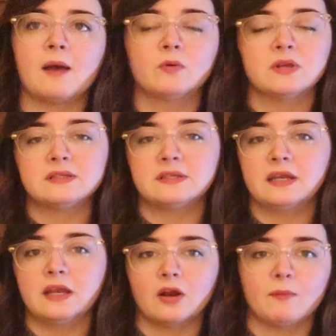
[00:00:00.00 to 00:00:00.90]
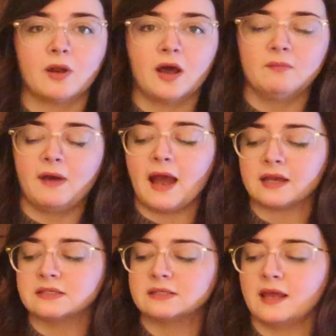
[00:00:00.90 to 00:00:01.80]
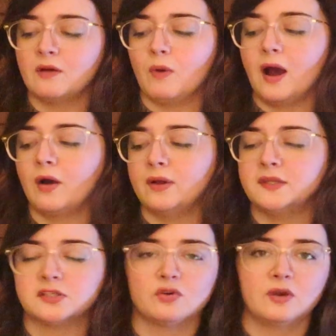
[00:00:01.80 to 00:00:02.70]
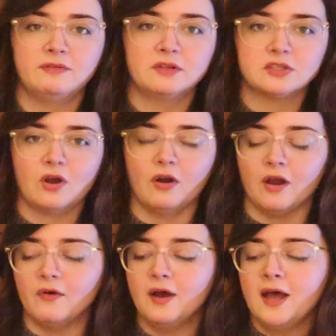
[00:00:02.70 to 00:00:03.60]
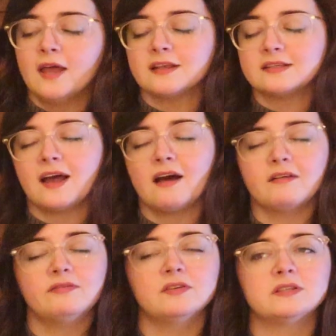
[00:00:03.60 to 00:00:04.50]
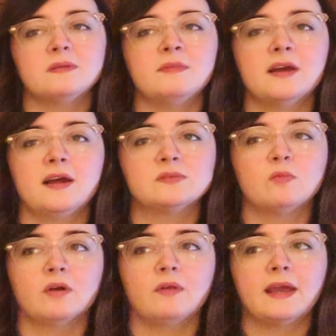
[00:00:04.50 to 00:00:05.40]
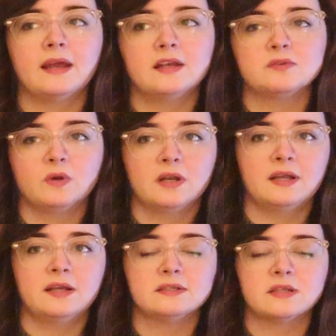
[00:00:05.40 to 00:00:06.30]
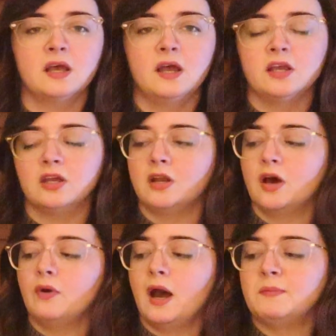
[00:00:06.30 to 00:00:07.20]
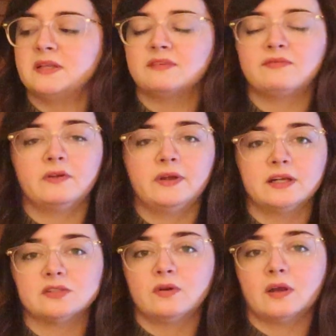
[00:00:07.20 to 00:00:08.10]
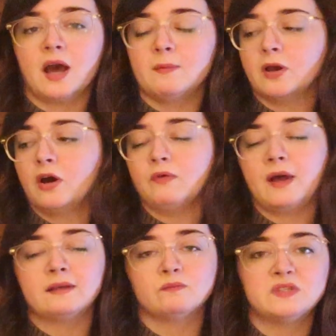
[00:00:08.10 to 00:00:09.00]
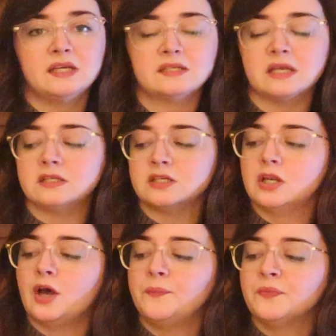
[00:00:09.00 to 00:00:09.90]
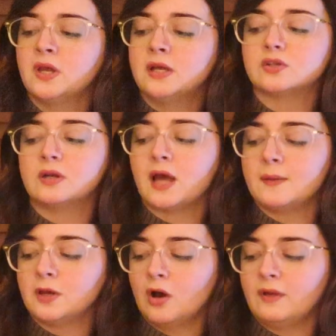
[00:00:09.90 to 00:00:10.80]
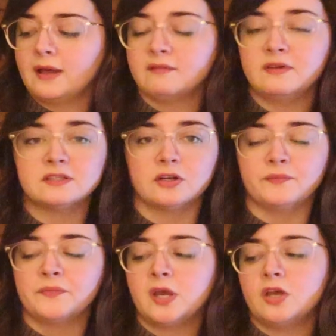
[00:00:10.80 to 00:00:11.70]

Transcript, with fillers: I'm going to sit here, I'm going to unpack and stay a while in this grief and sorrow. That's not how it feels to me. It's more like it is what it is. You know, um, it's a feeling. It's going to come and go like seasons, you know. It's going to come and go like a visitor.